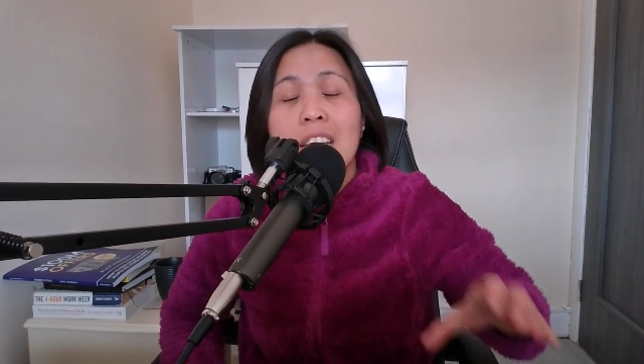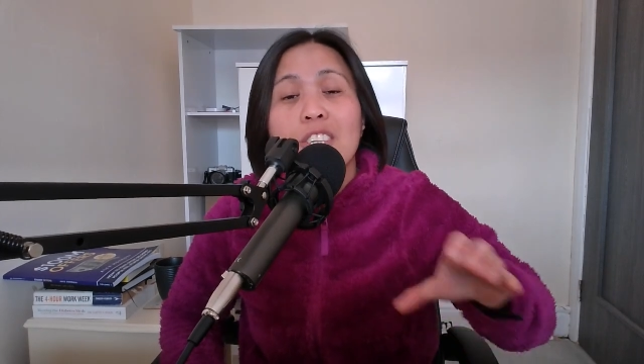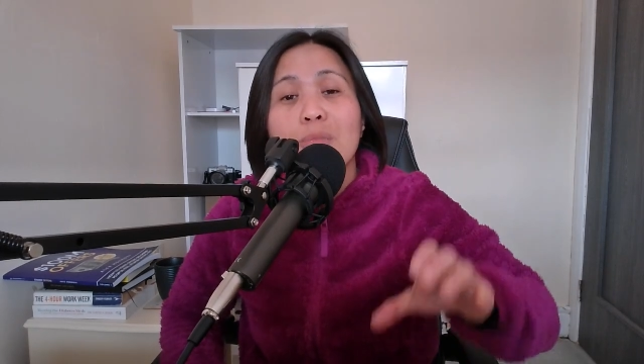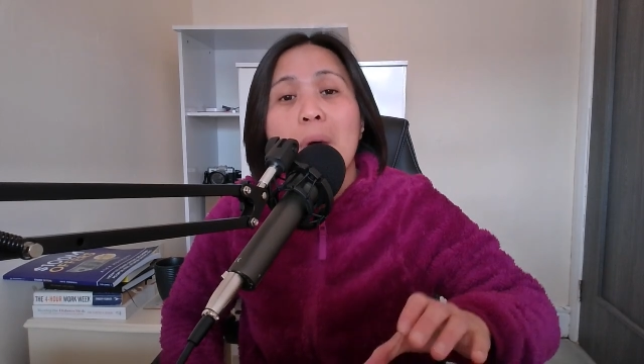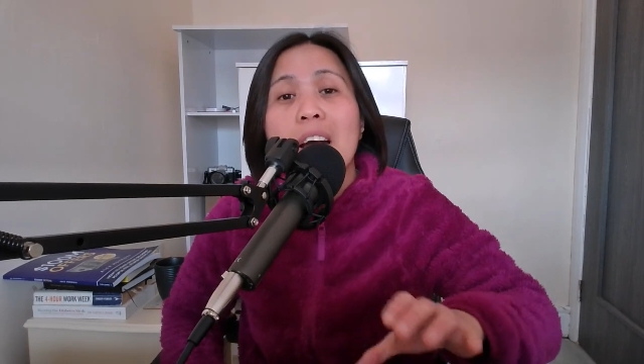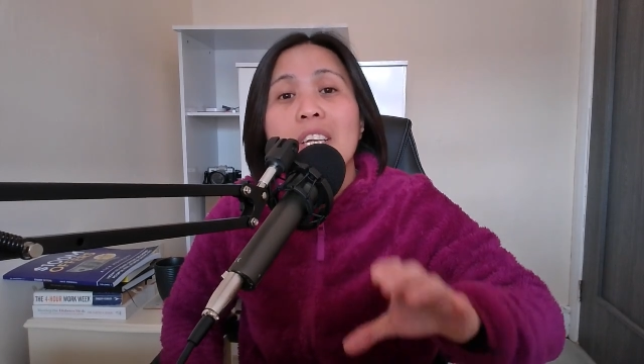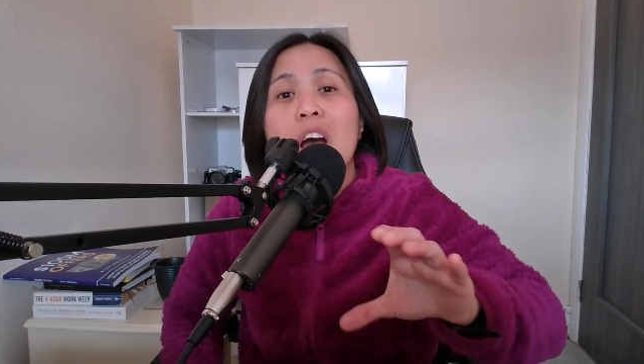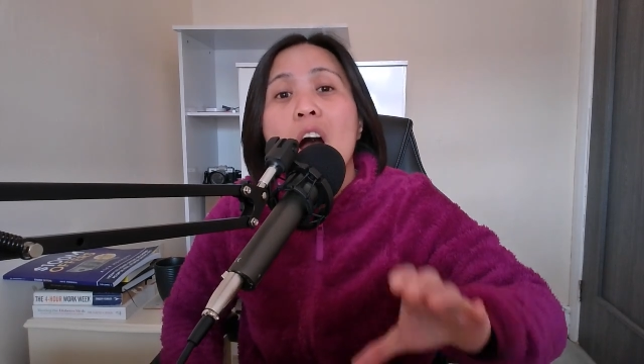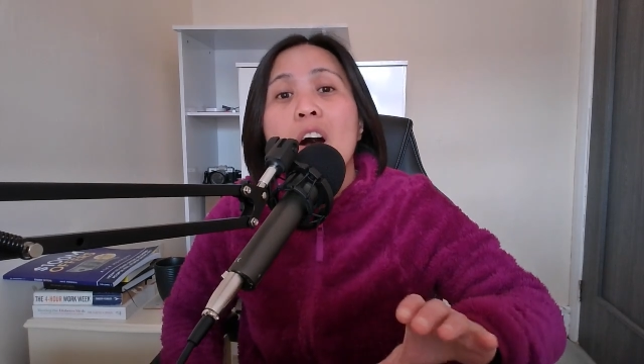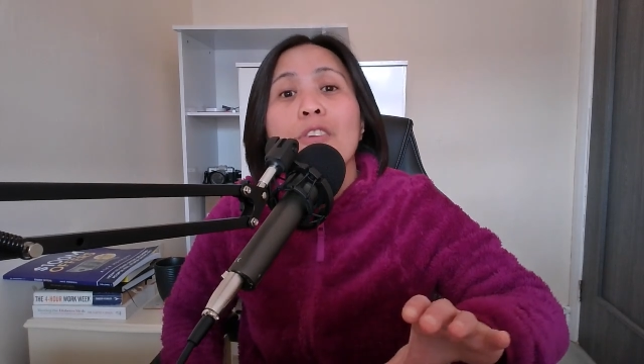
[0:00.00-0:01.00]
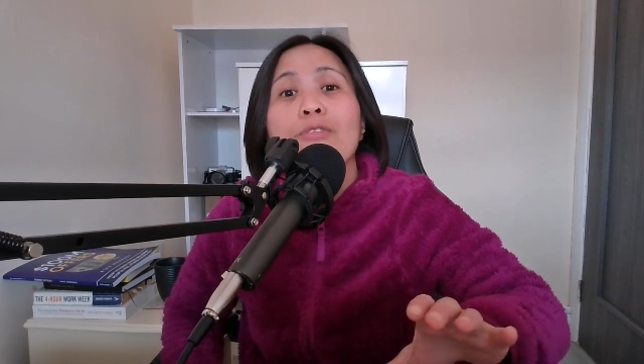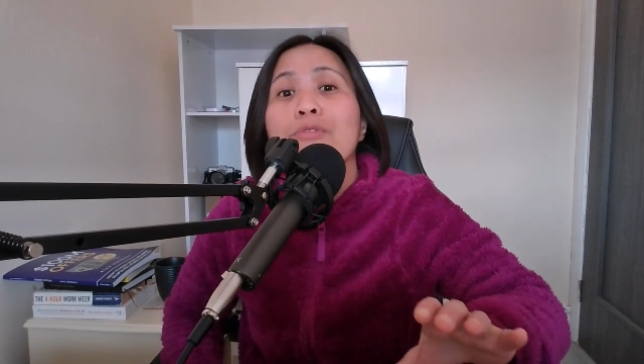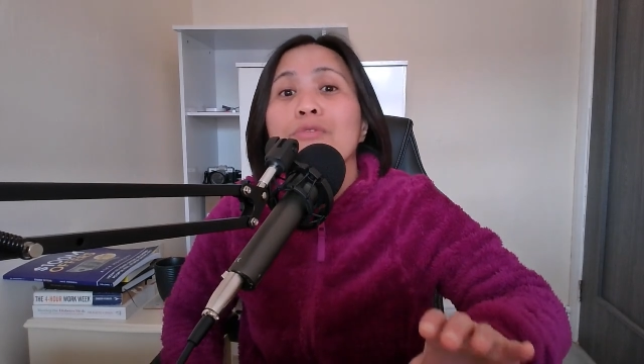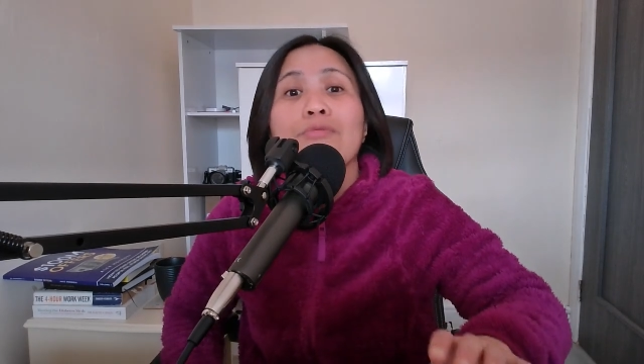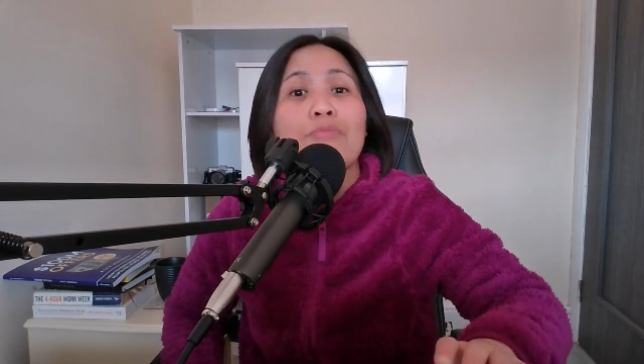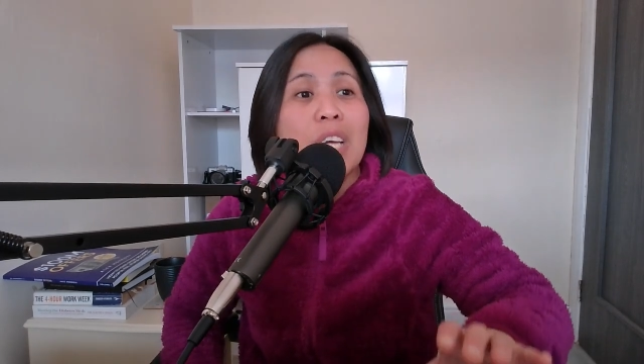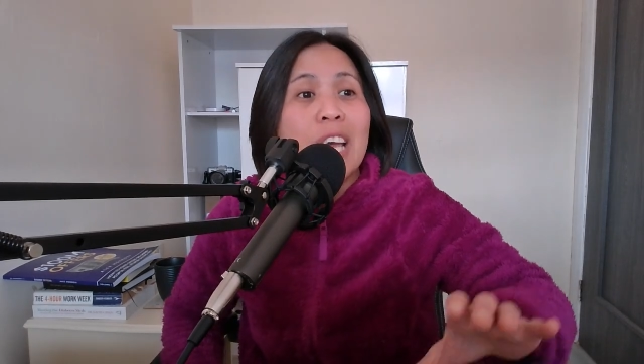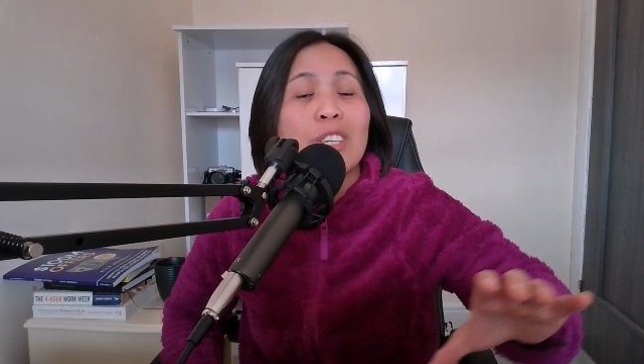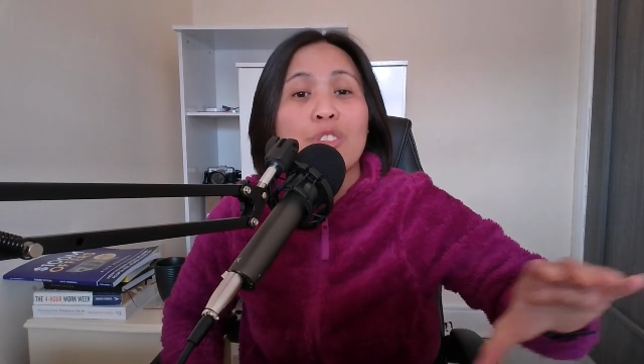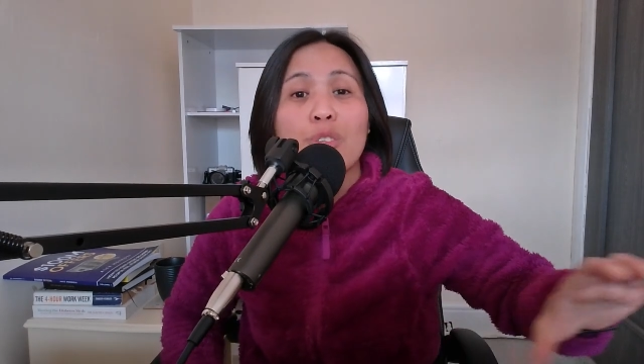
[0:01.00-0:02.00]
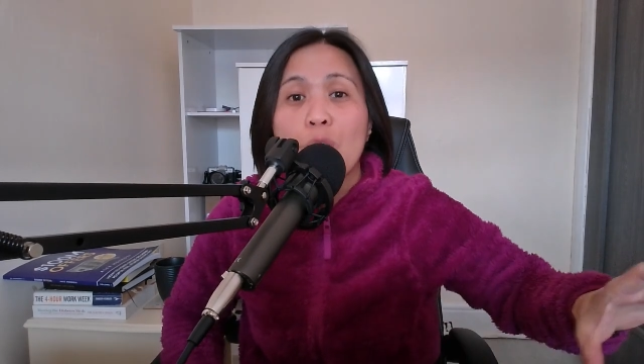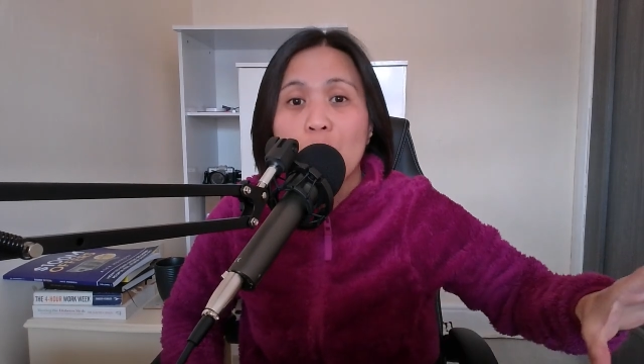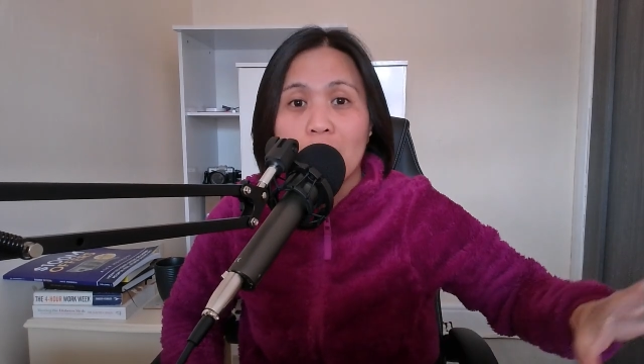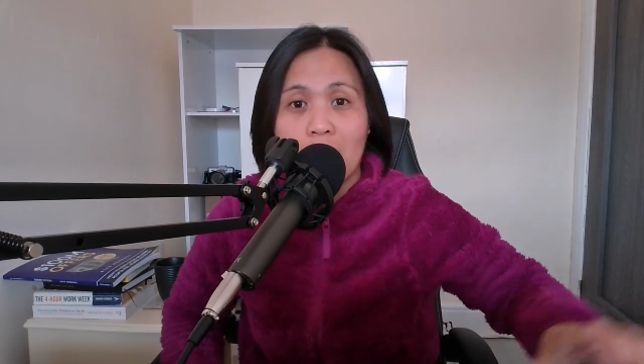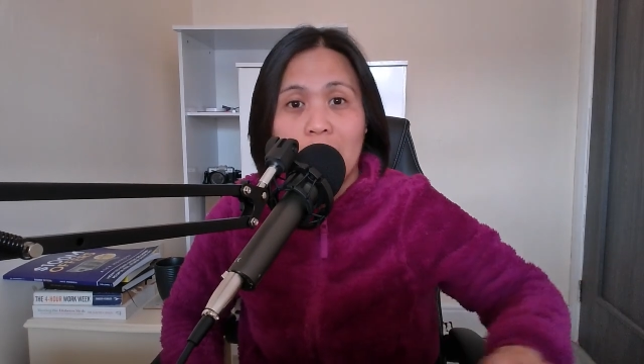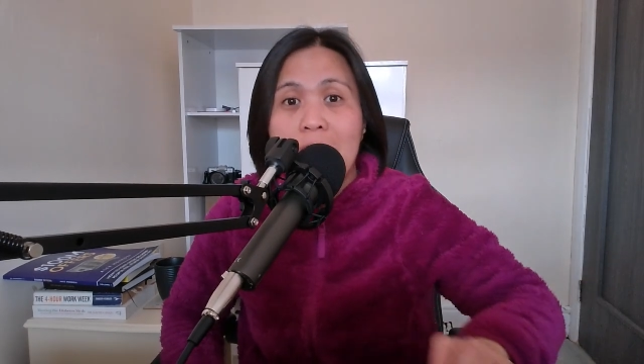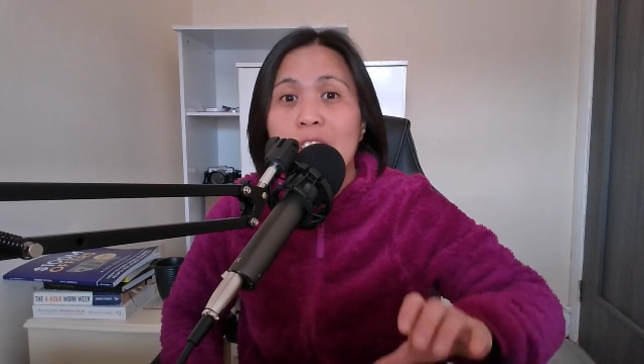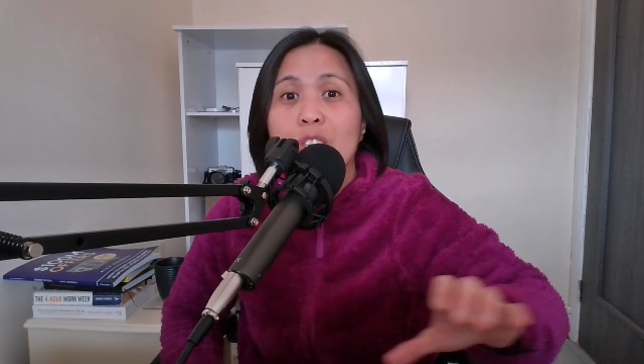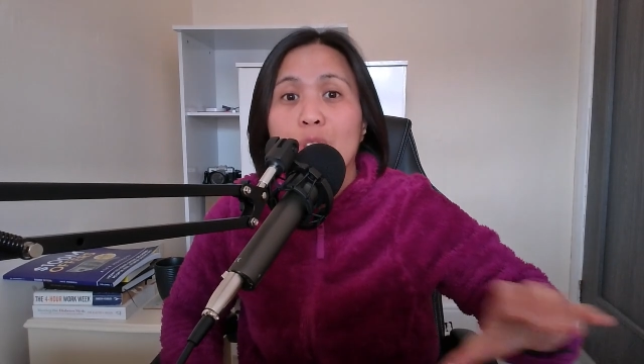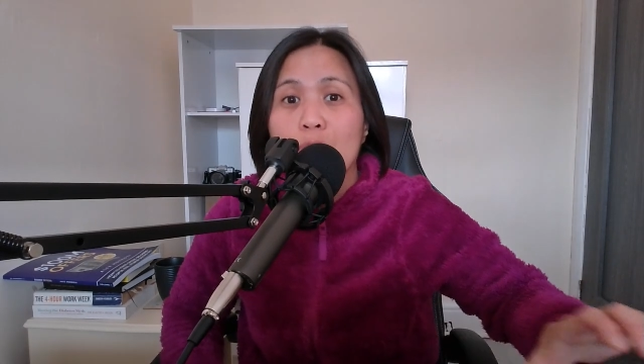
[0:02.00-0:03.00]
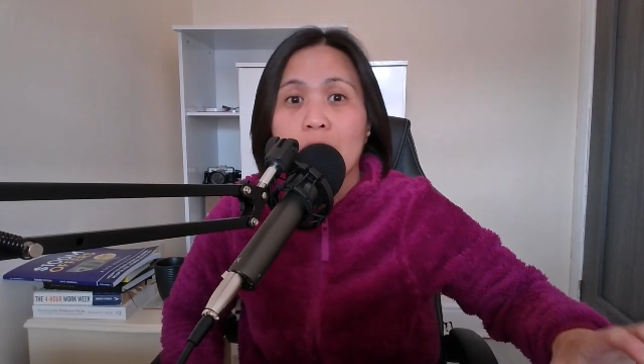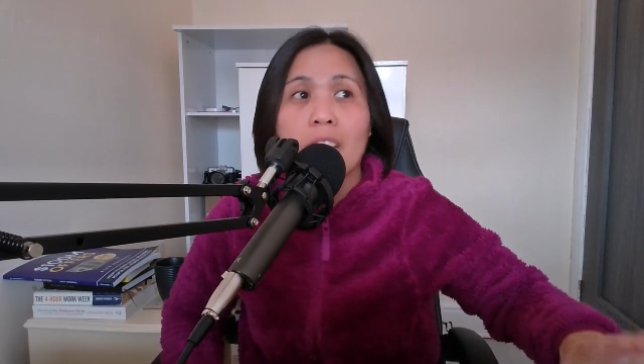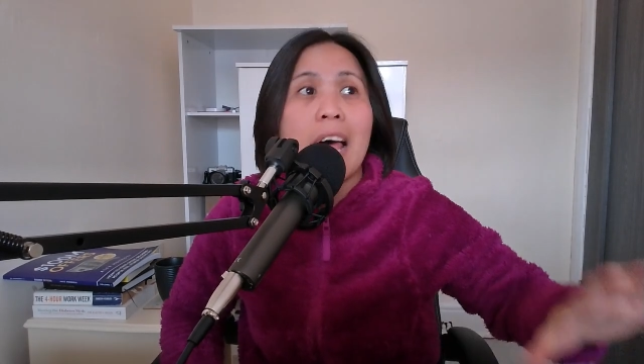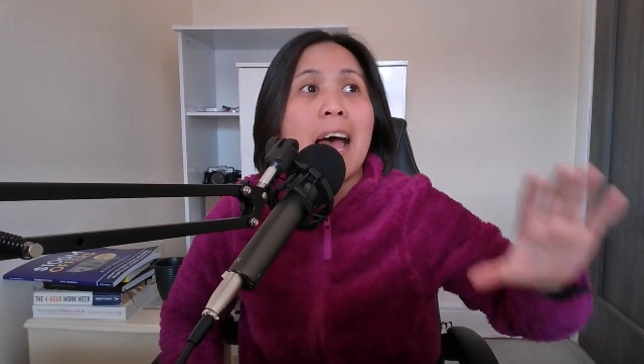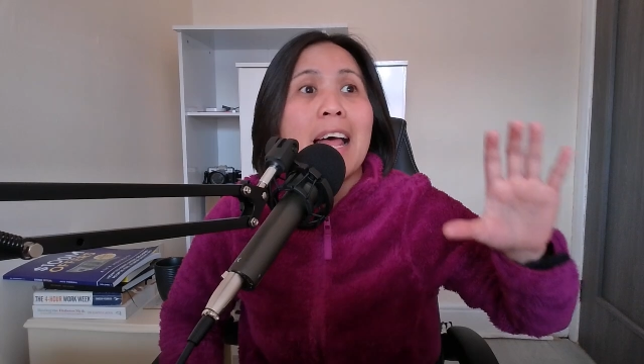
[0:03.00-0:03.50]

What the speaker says: in spite of external and internal